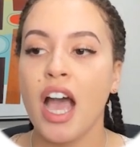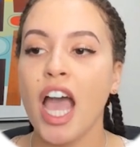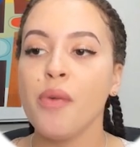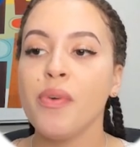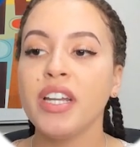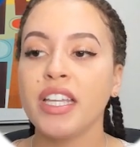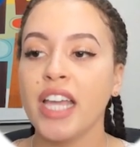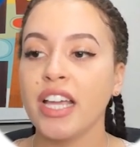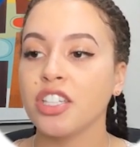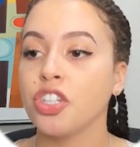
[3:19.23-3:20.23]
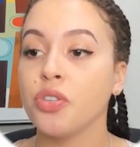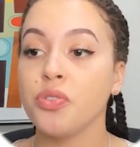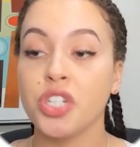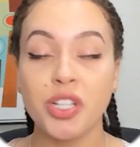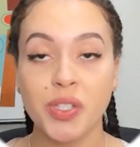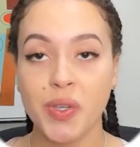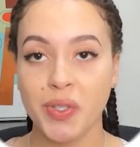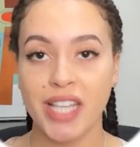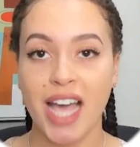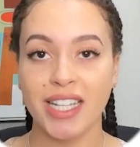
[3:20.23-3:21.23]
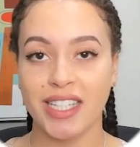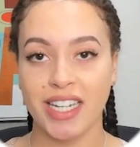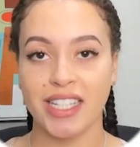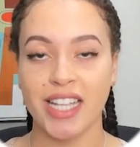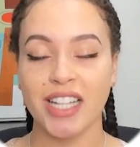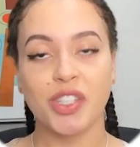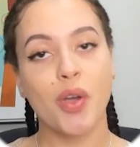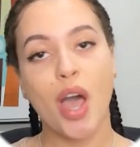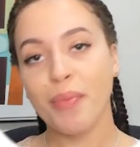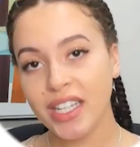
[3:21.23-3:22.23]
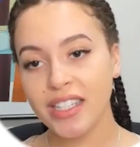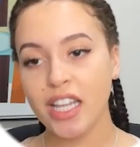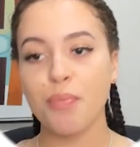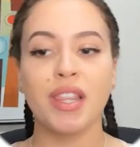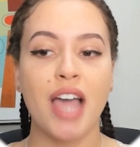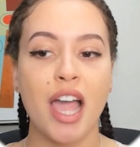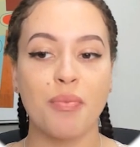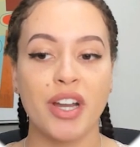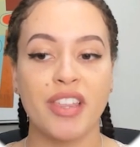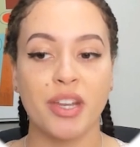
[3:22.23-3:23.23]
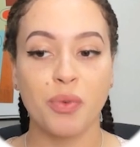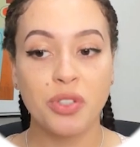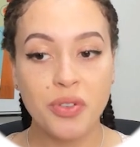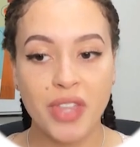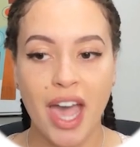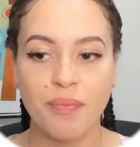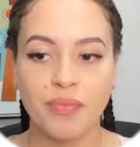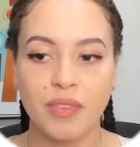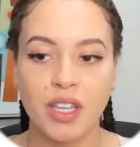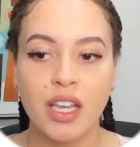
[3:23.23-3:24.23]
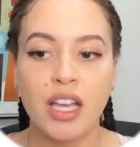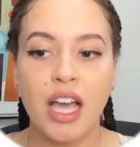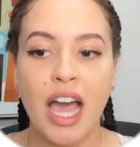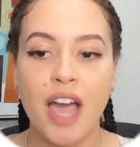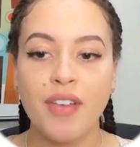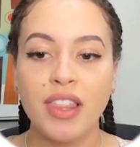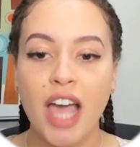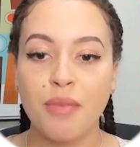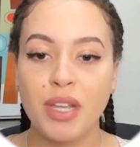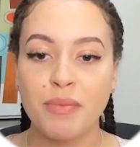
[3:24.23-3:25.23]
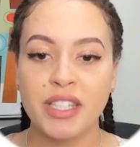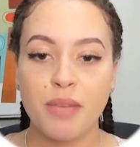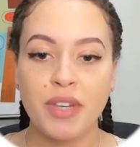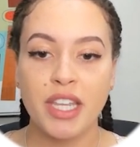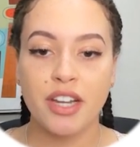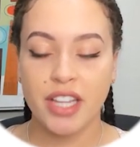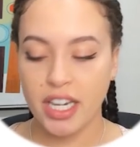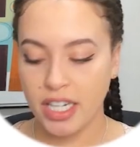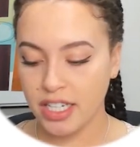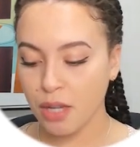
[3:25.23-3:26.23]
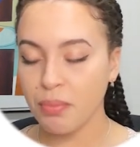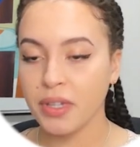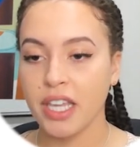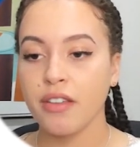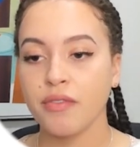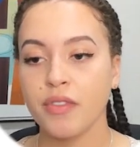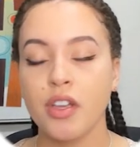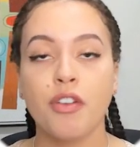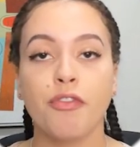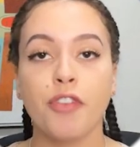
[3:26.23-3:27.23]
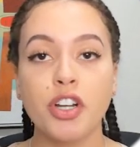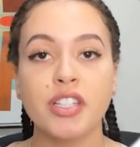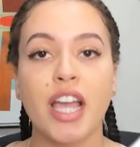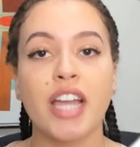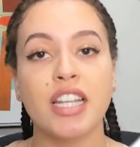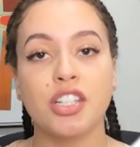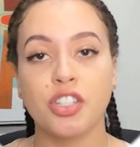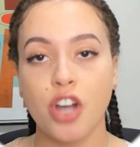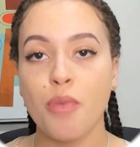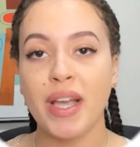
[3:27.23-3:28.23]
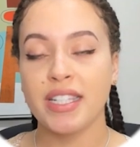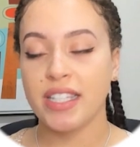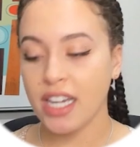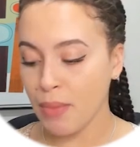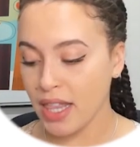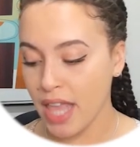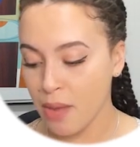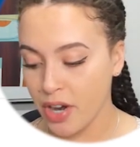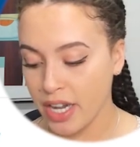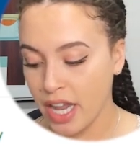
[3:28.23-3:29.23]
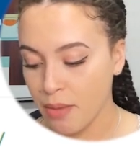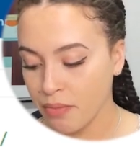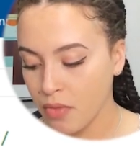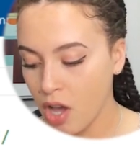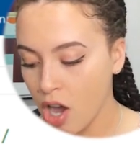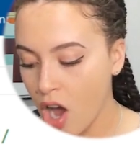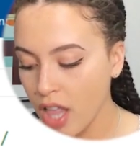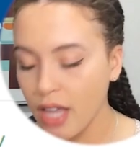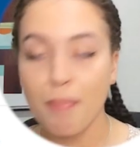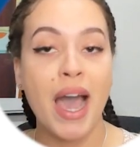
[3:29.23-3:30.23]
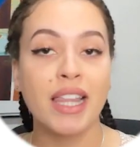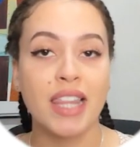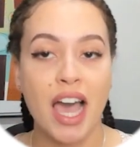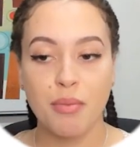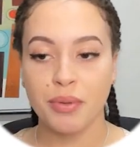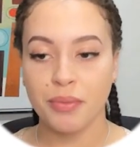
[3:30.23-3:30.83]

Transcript: I want to connect to just those SaaS data sets, so I'm going to set up a library that will do that. I have a LIBNAME statement here that I need to complete. First, I need to start by stating my library name. I'll call it MyLib.